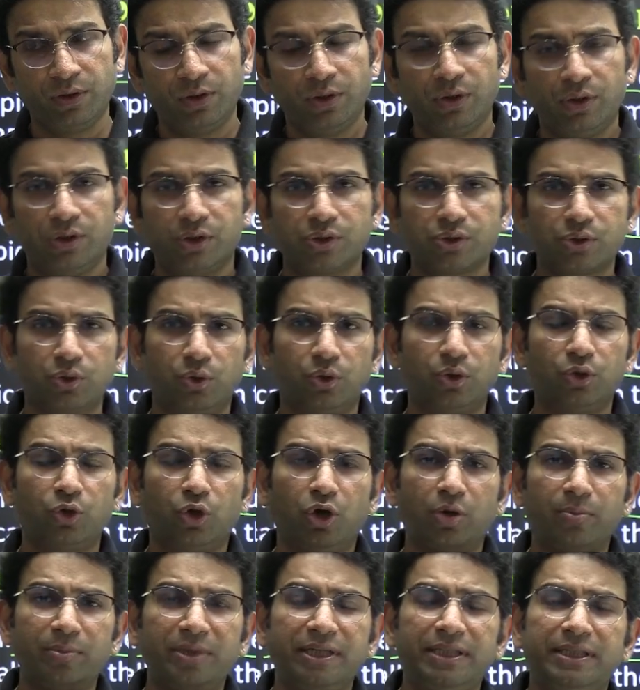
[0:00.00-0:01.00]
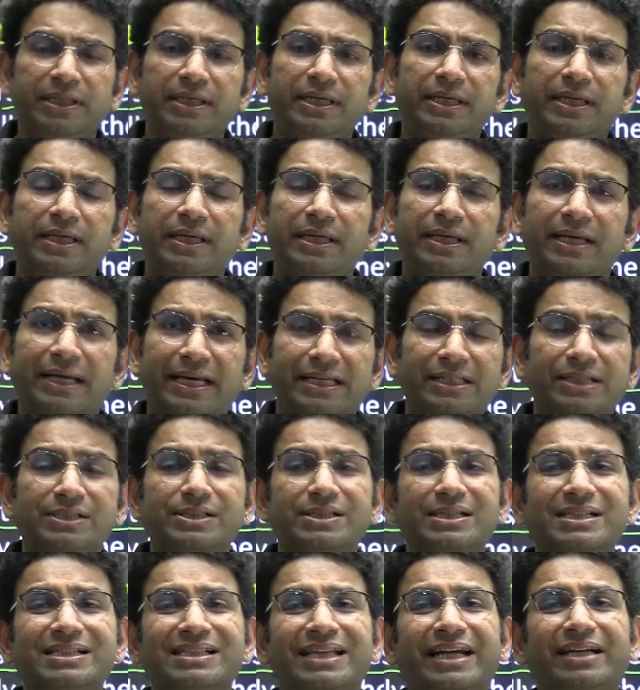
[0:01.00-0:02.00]
So normally the
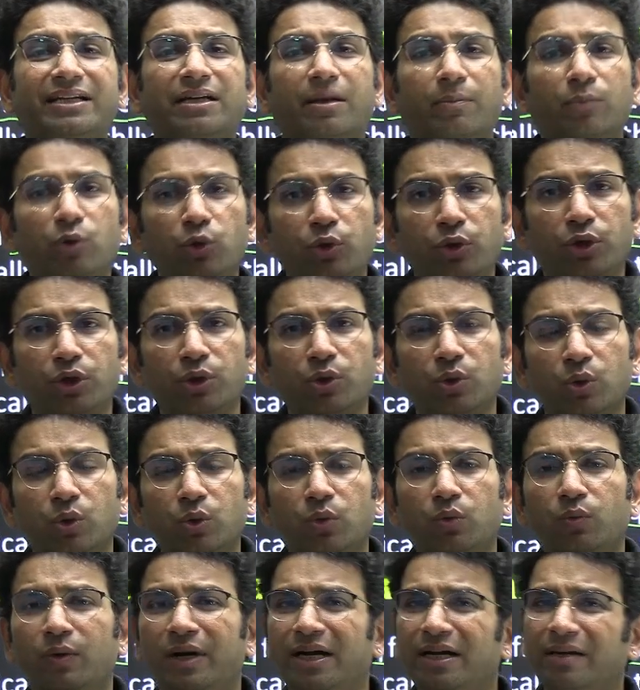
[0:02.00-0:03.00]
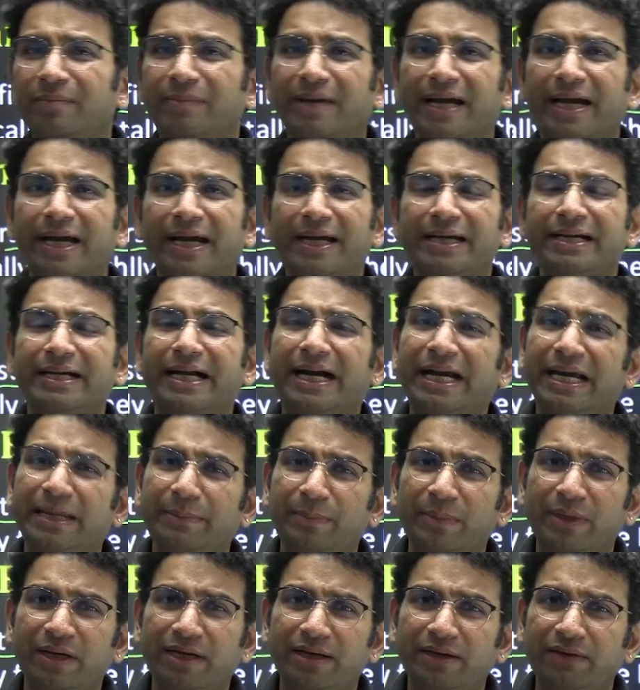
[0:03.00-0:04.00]
agencies like WTO, World Bank,
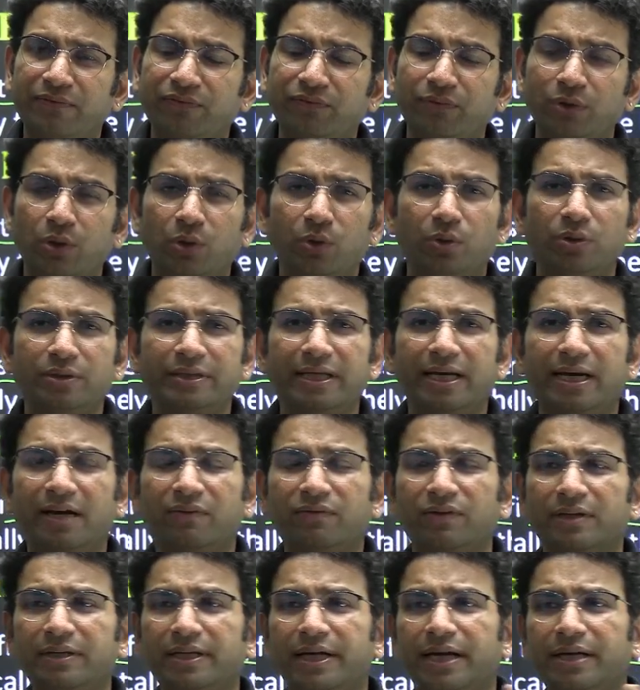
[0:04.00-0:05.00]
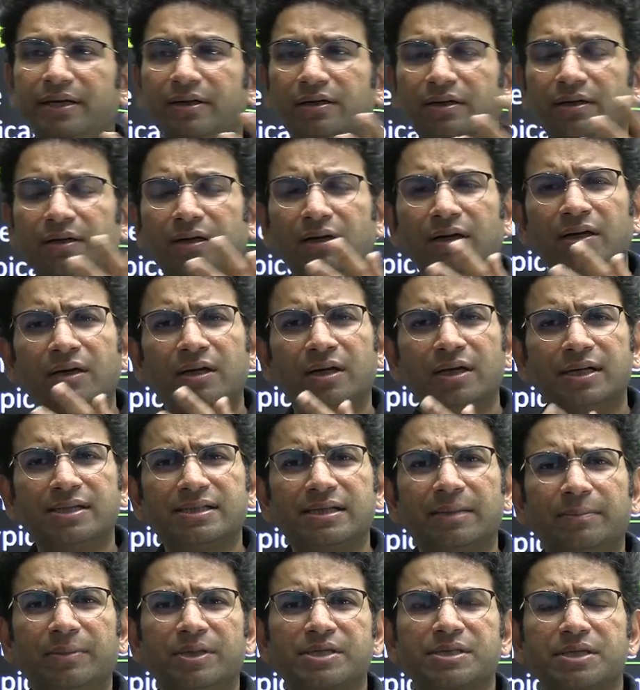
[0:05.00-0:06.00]
IMF, then after that
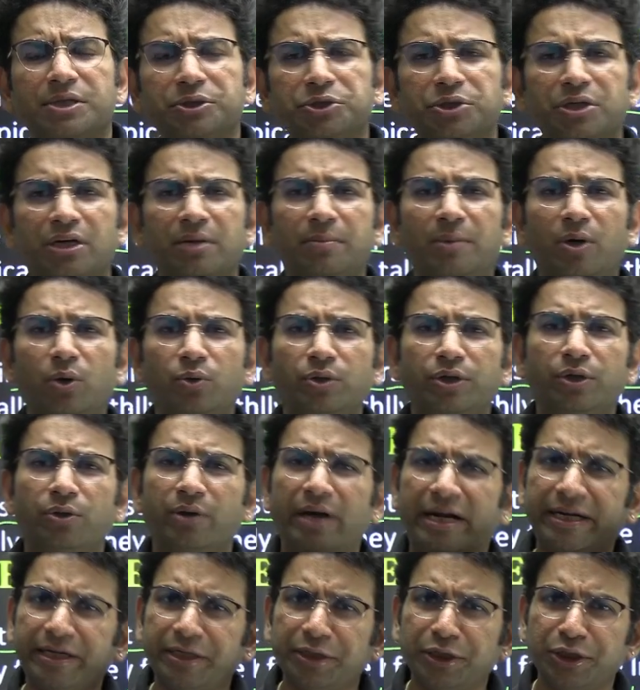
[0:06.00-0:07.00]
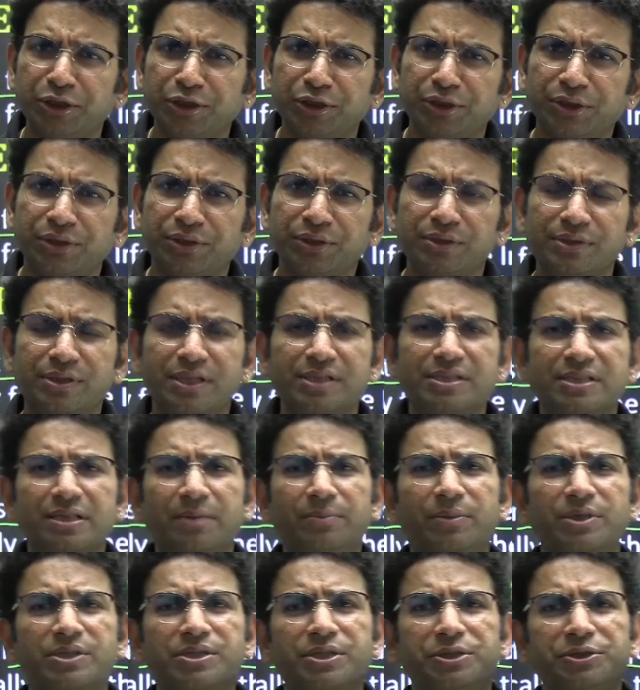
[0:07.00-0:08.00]
some discussion about the United Nations, then some
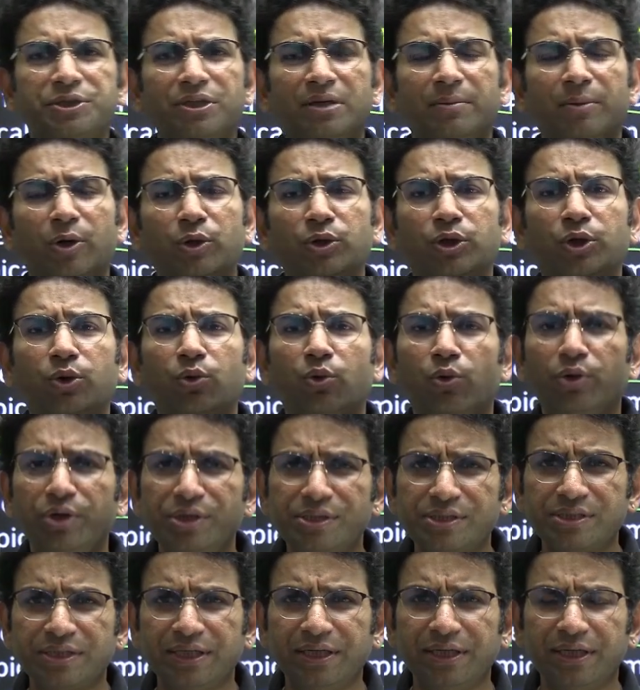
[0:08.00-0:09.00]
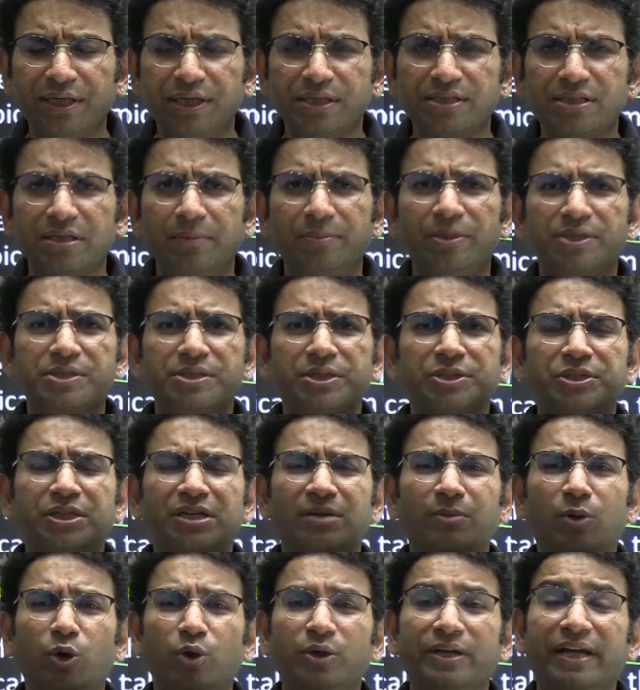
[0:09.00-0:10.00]
discussion about the OECD, some discussion
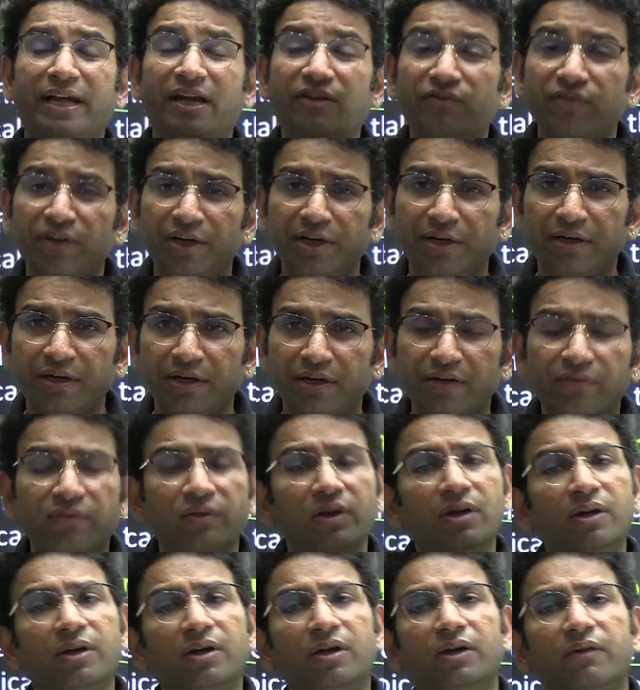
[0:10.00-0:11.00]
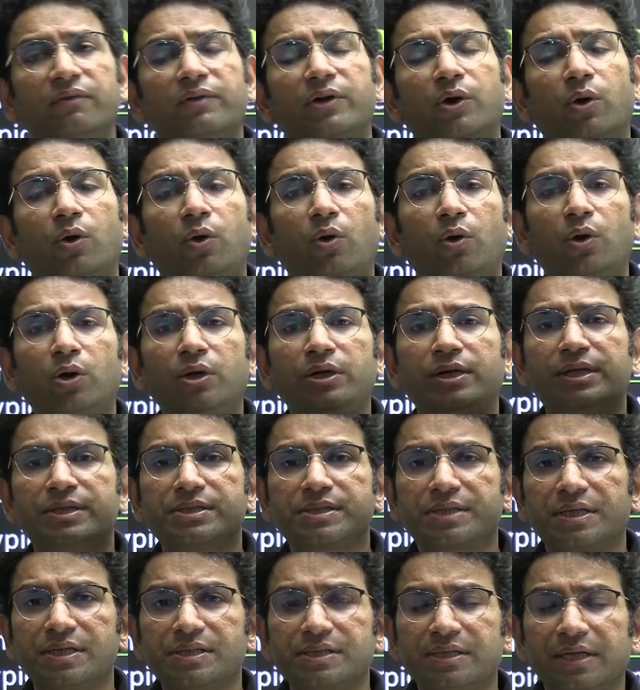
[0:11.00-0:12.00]
about the FATF. We're all
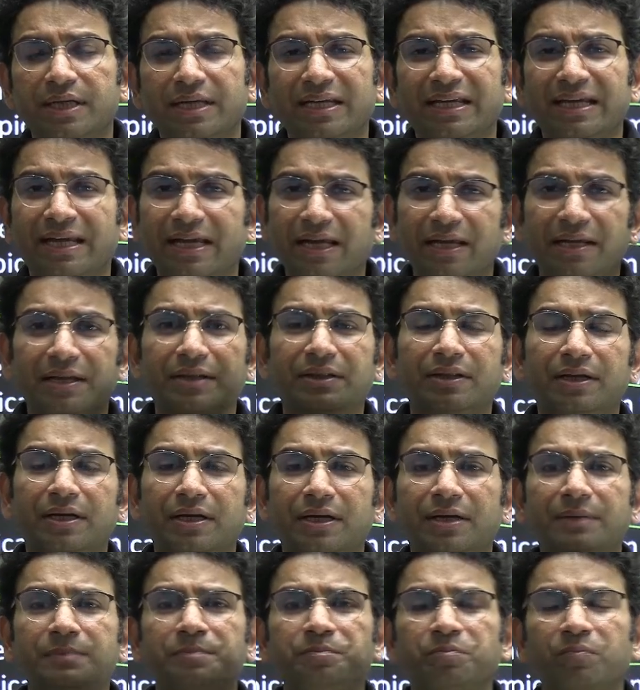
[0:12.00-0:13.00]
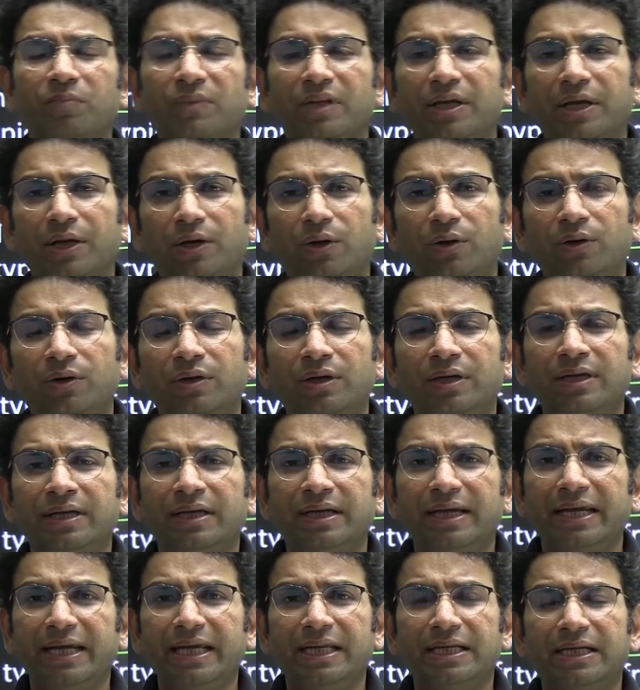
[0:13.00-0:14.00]
discussing here and there,
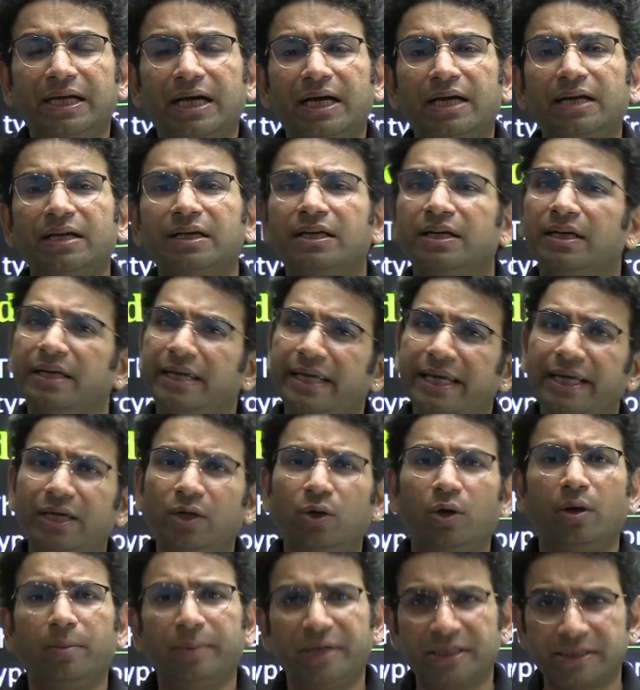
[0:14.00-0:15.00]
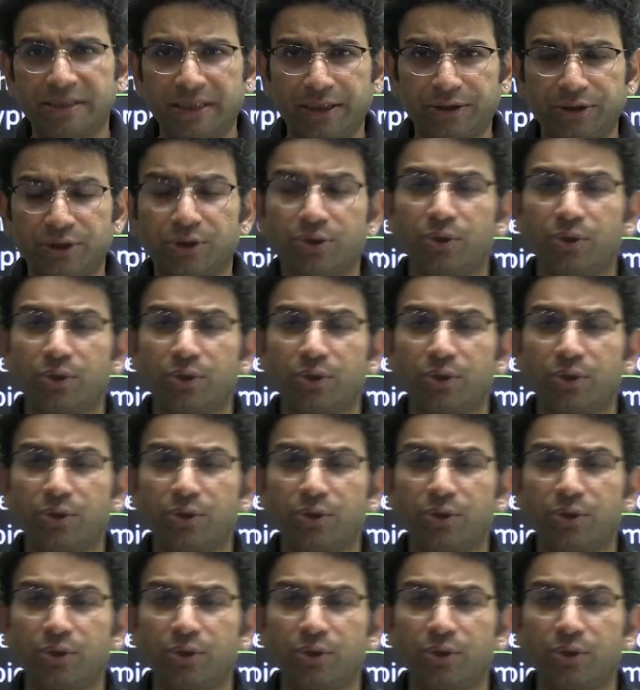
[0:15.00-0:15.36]
in our economic section.